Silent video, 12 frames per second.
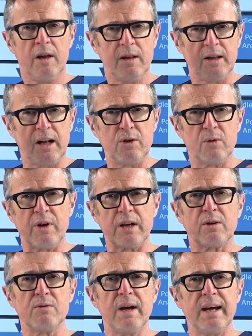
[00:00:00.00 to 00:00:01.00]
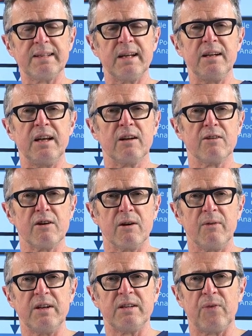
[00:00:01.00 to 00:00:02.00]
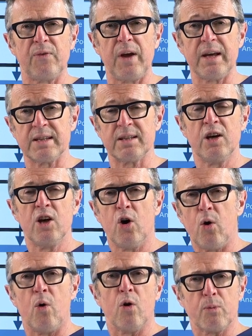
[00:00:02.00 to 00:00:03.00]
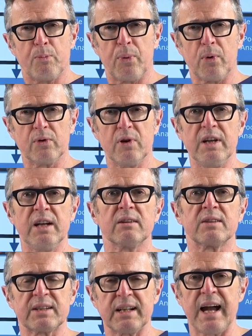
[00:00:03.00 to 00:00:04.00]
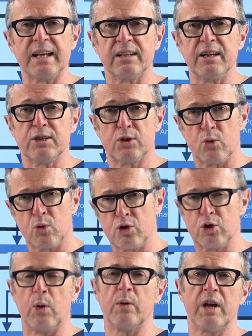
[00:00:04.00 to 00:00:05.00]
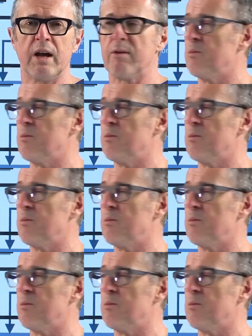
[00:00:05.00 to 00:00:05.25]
that you recognize the needle nerve interface or pull the needle slightly so you don't have a